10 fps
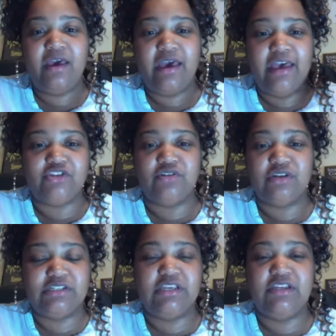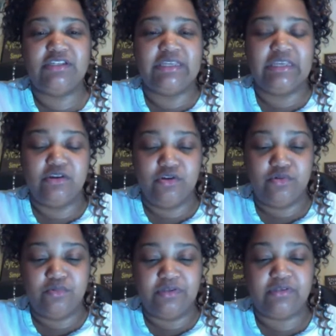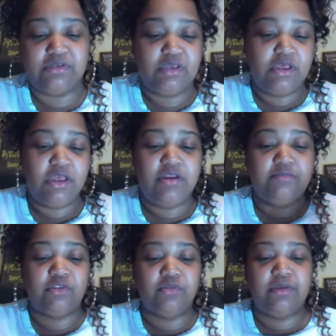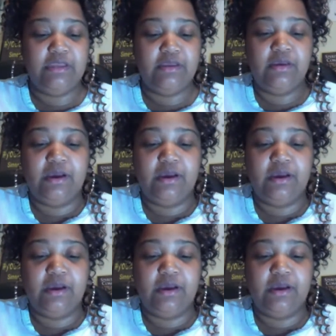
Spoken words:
as you continue to get new ones. And number three,